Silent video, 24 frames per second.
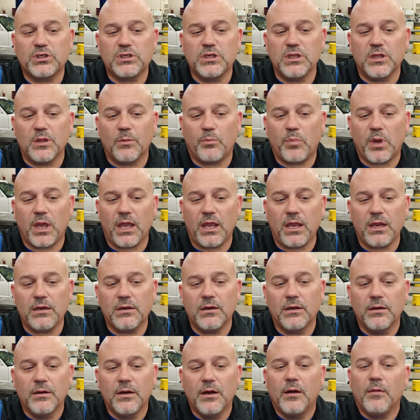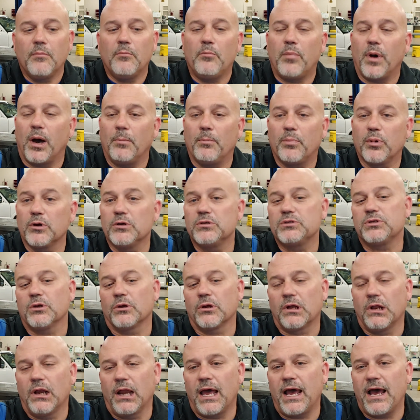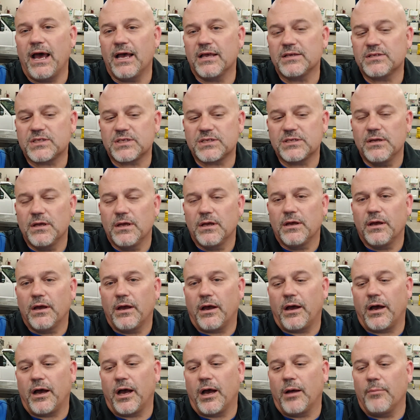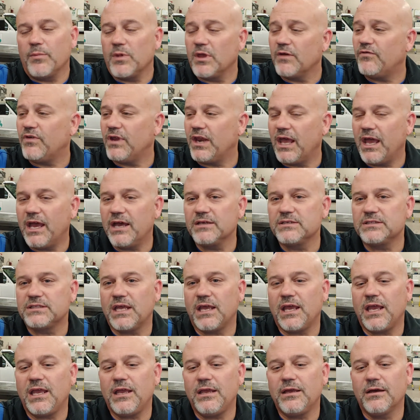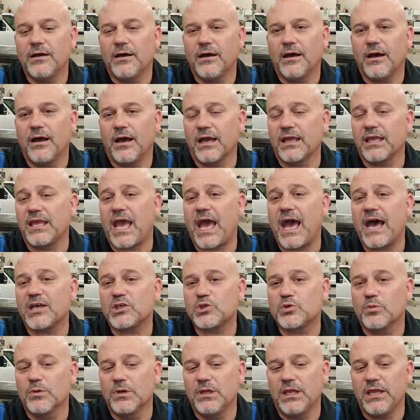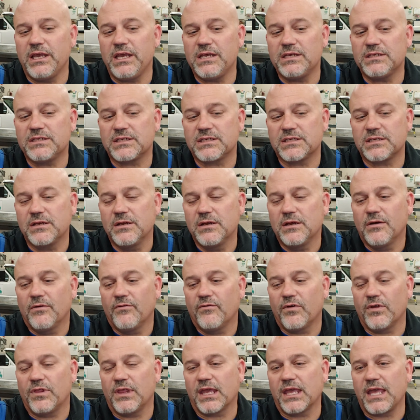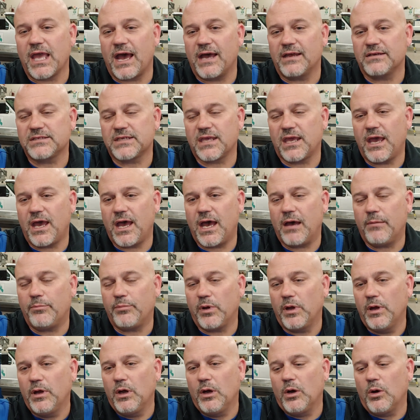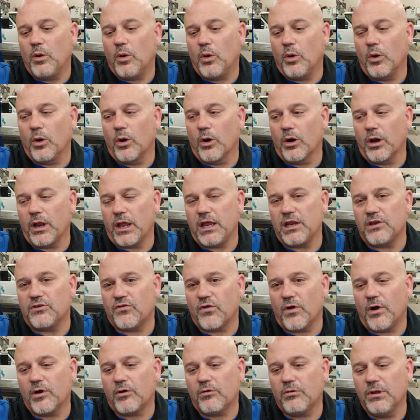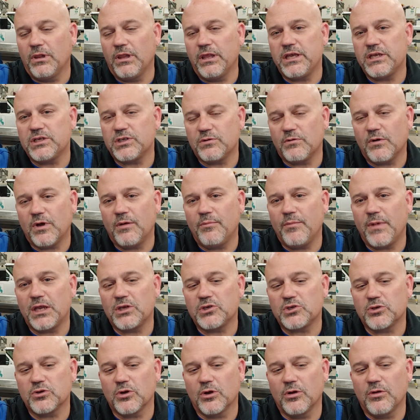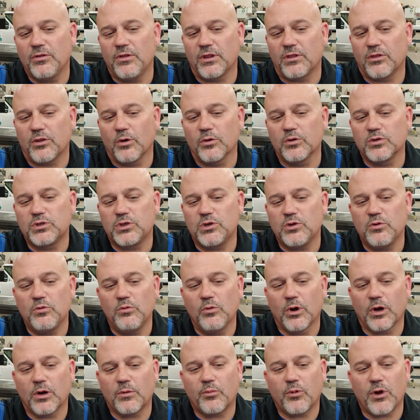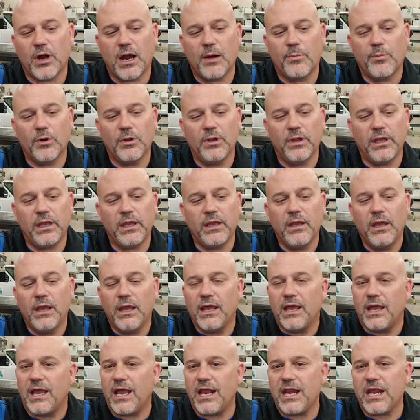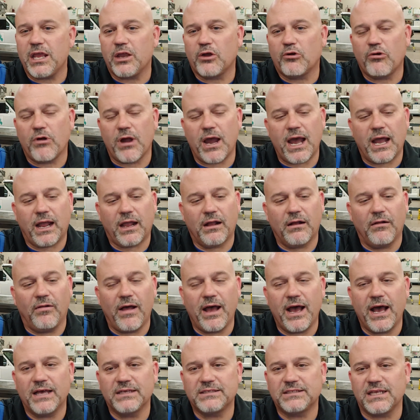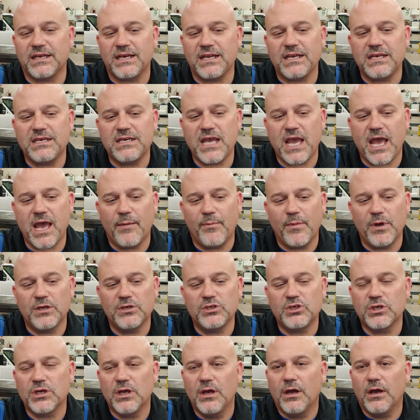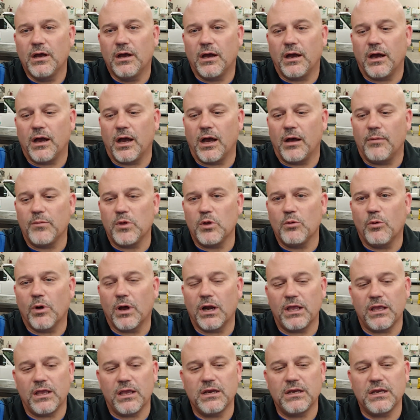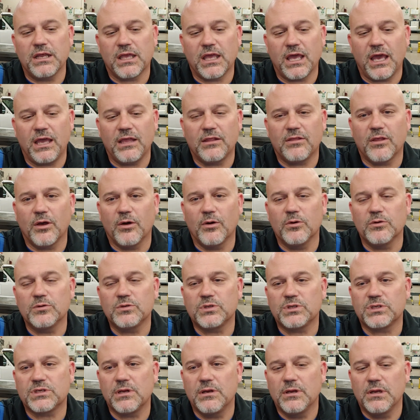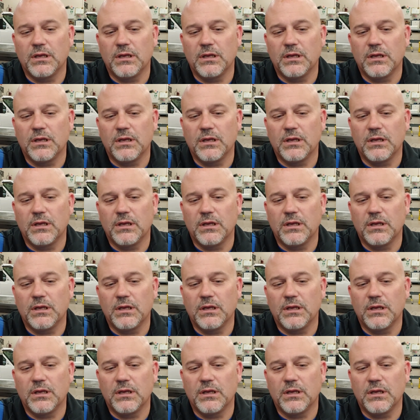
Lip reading: to the paint, bumpers or glass. If it has a gas release for the gas cap or a trunk release, you want to make sure that those do work properly. Any cracked glass, any damage, you want to indicate those